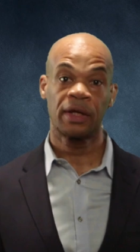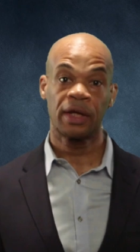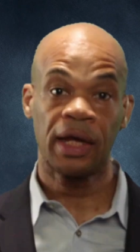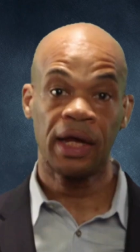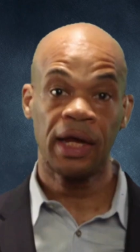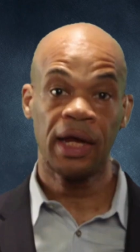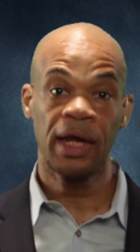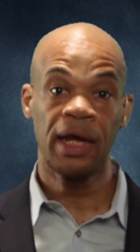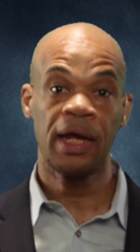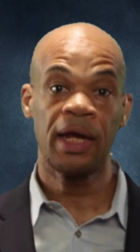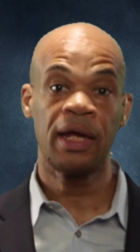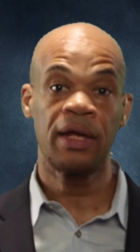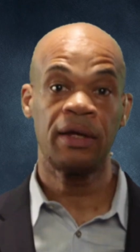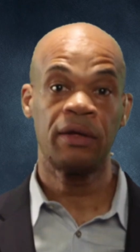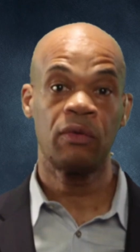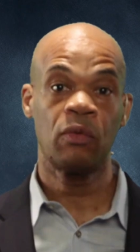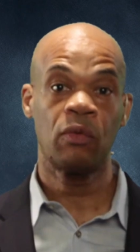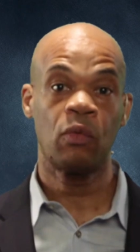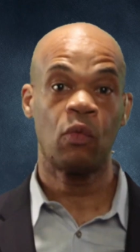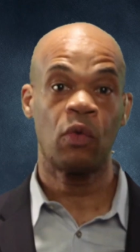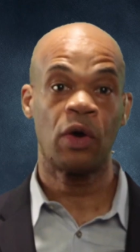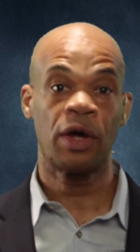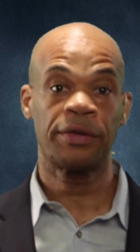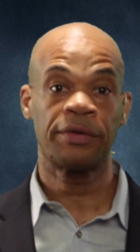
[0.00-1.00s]

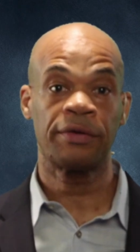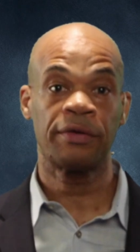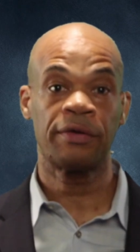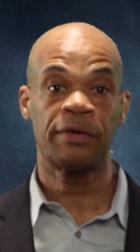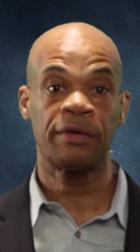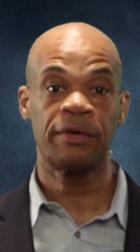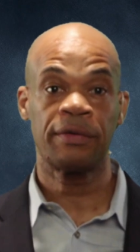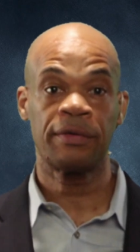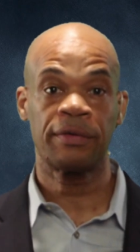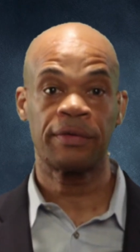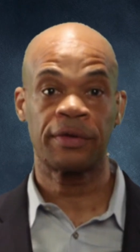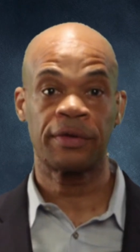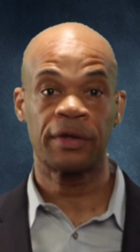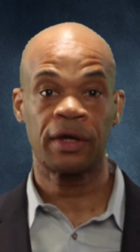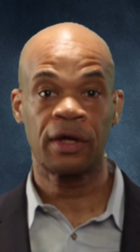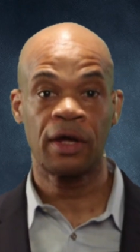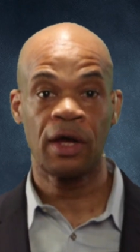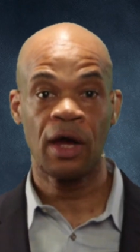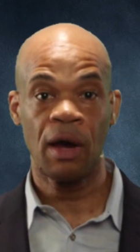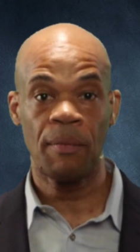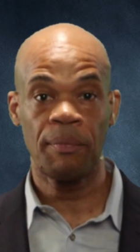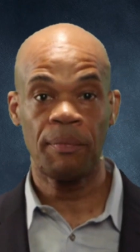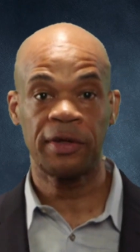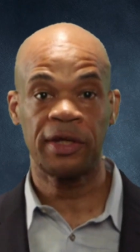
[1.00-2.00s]
and whether the
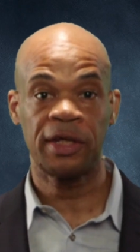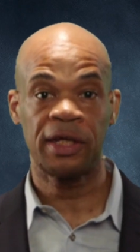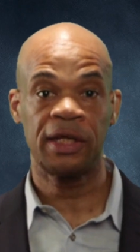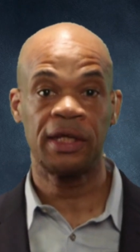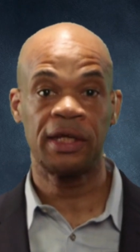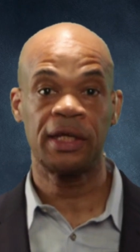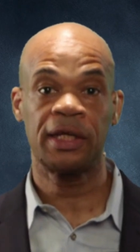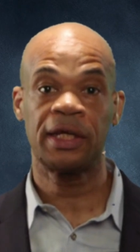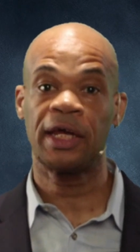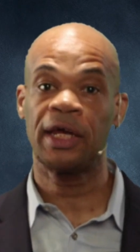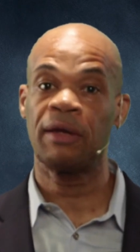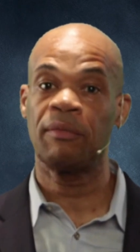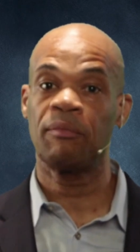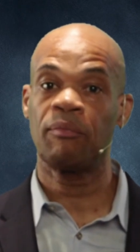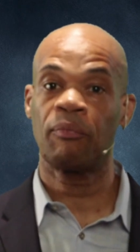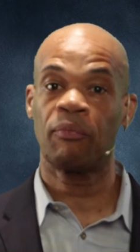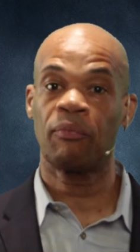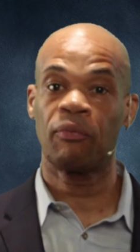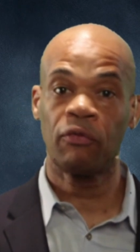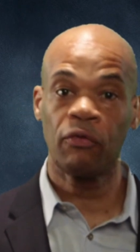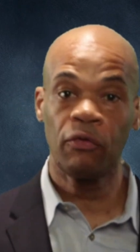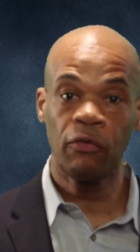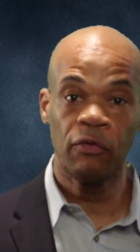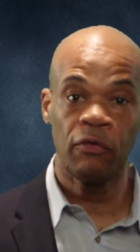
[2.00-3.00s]
company can
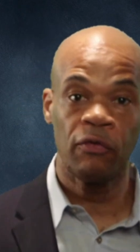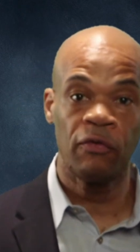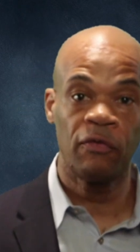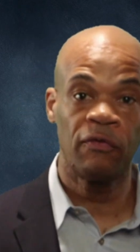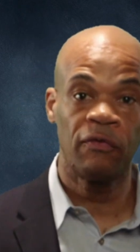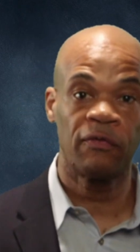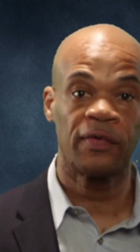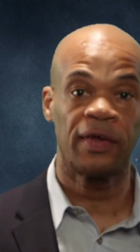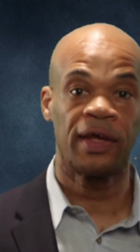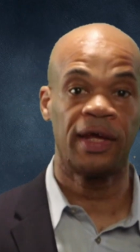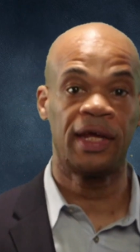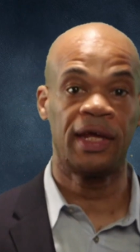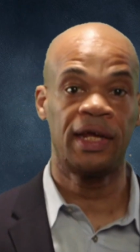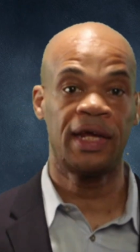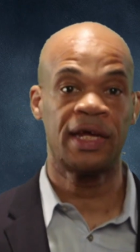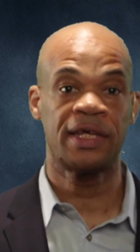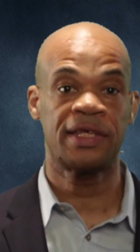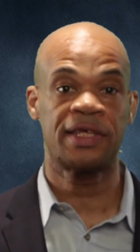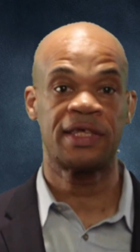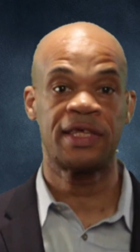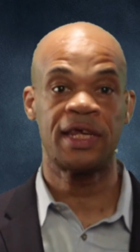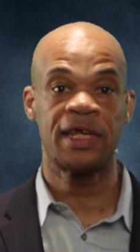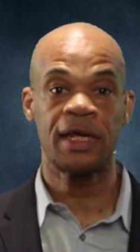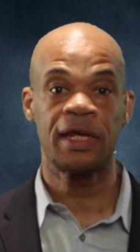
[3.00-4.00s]
prove it
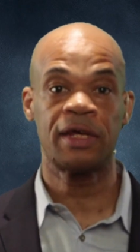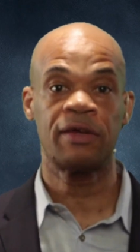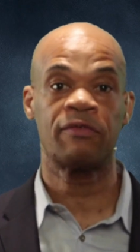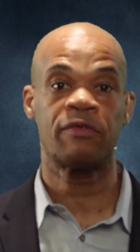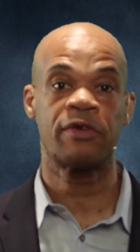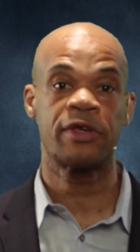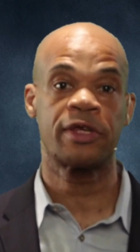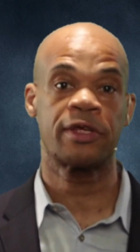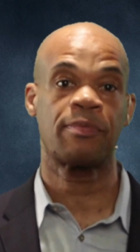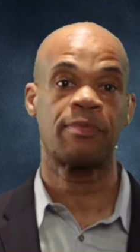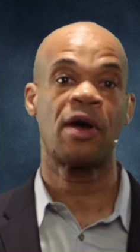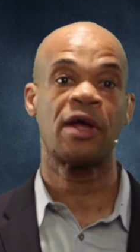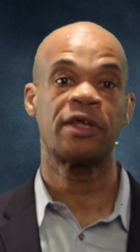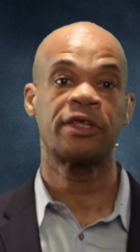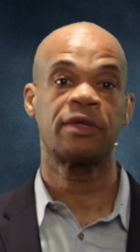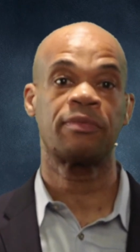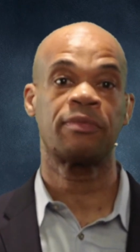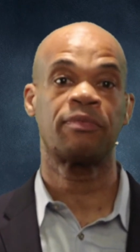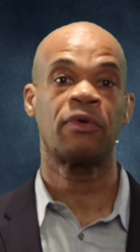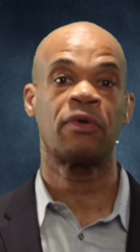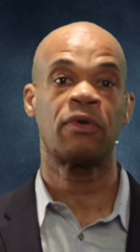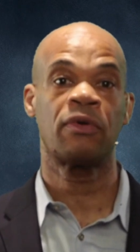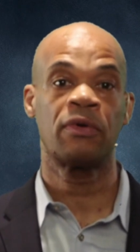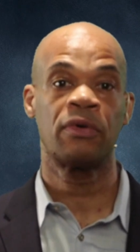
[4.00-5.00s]
has taken
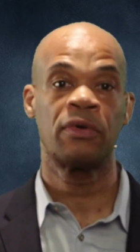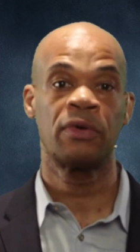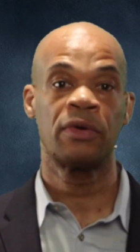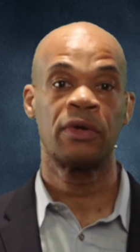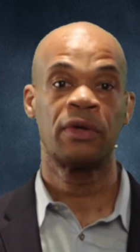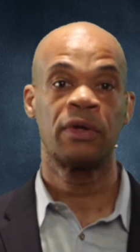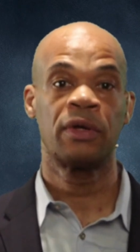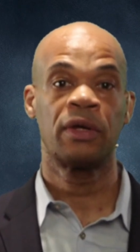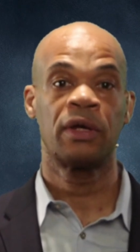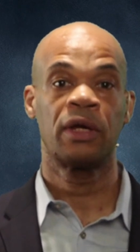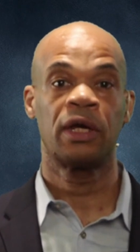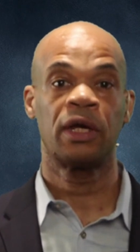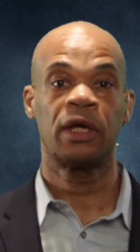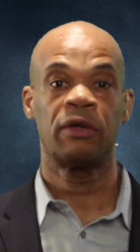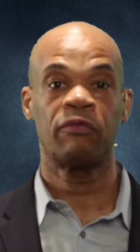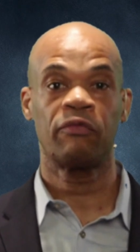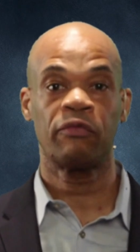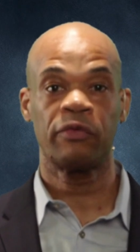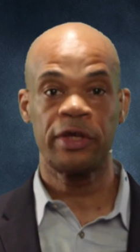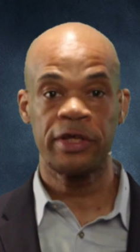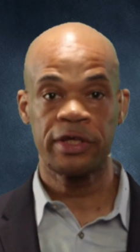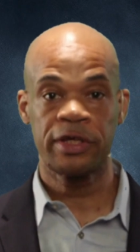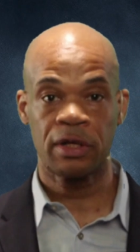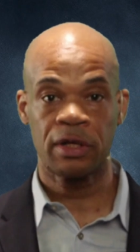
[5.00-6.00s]
responsible and
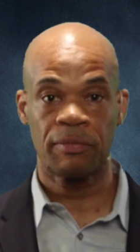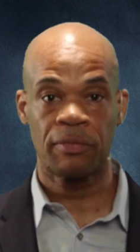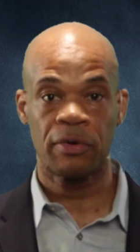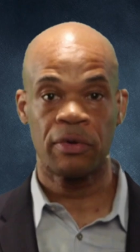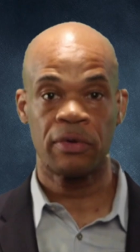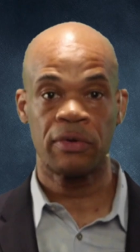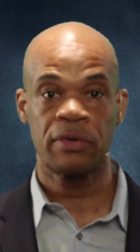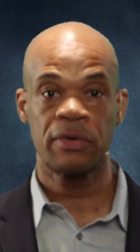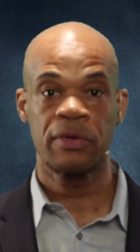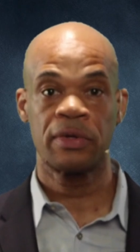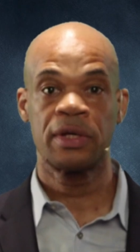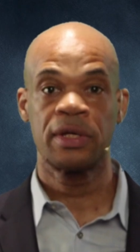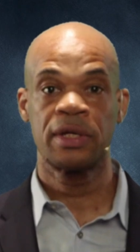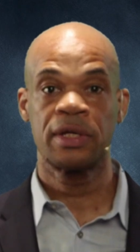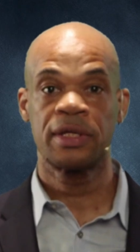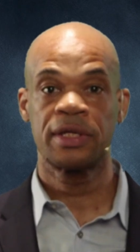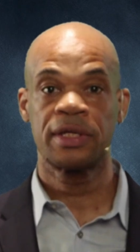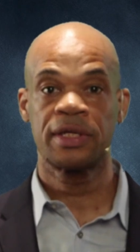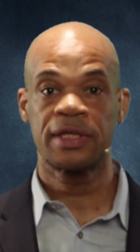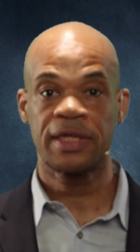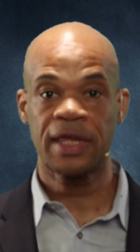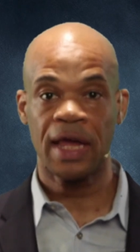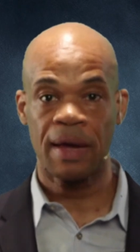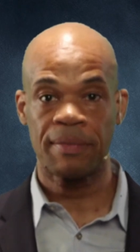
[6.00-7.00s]
reasonable
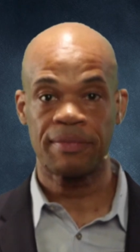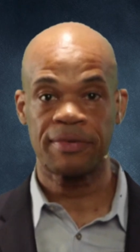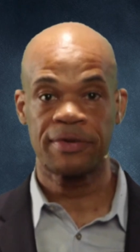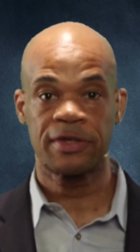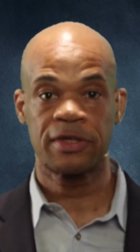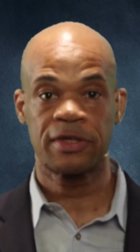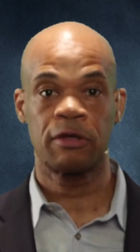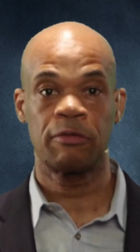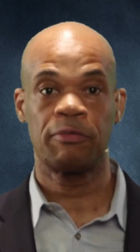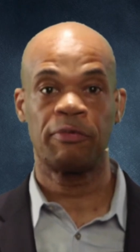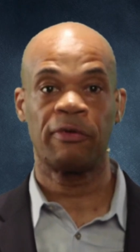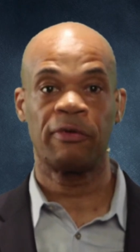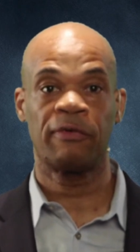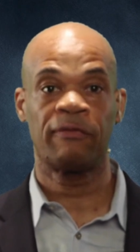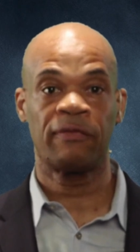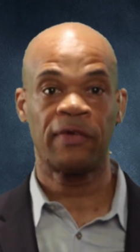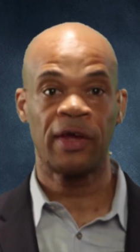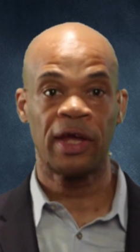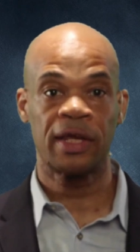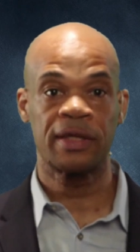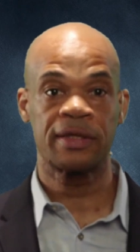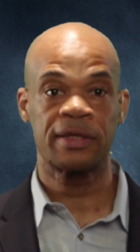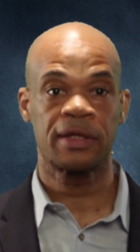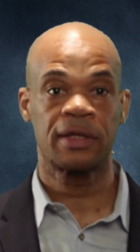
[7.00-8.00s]
steps to
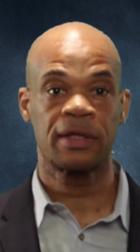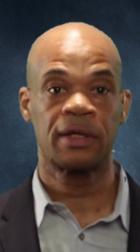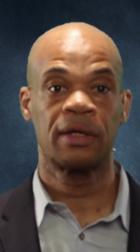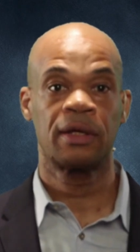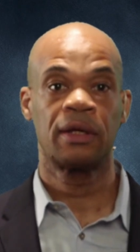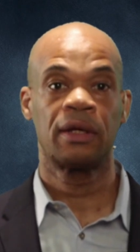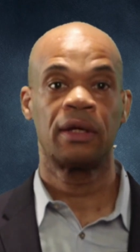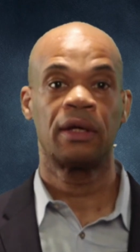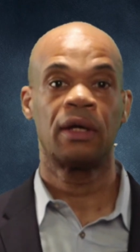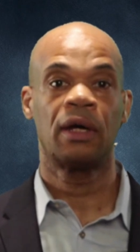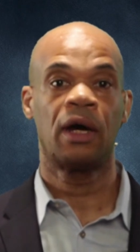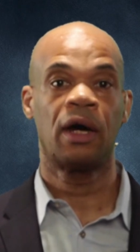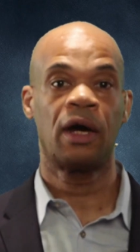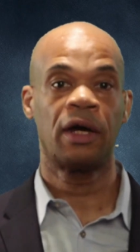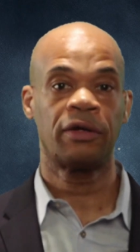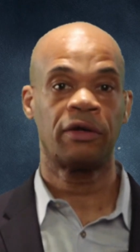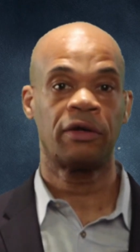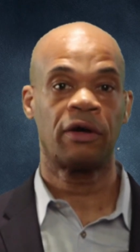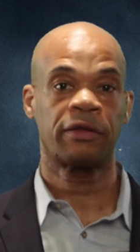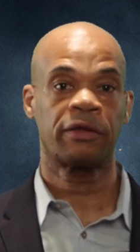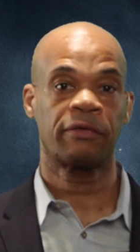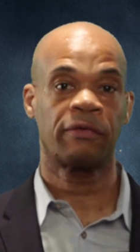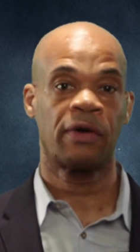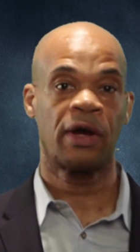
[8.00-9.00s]
prevent
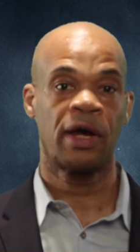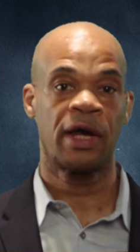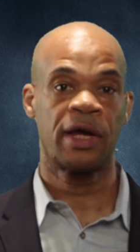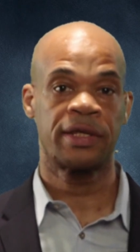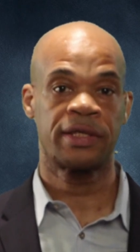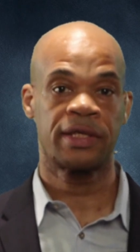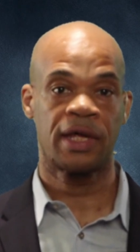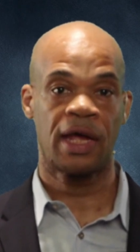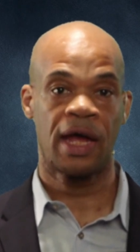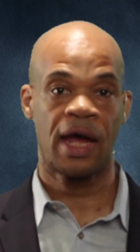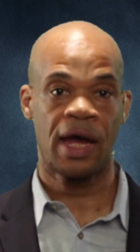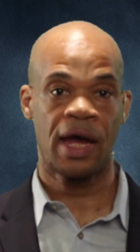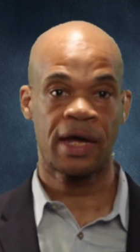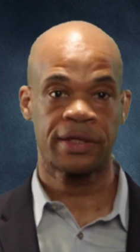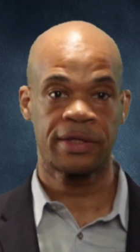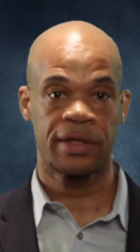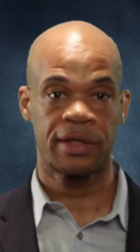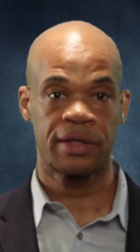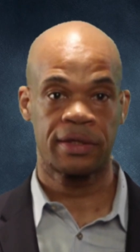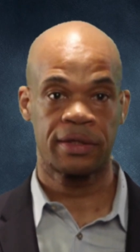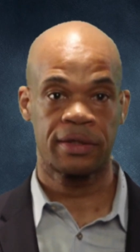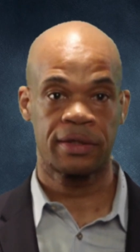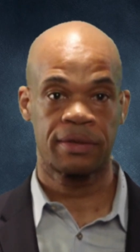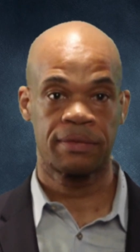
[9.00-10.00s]
unauthorized
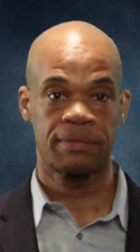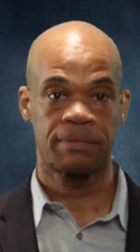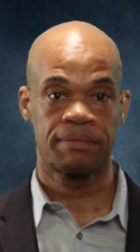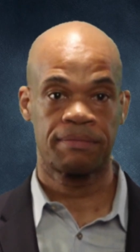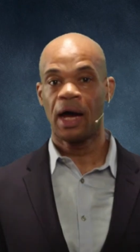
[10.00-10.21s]
access.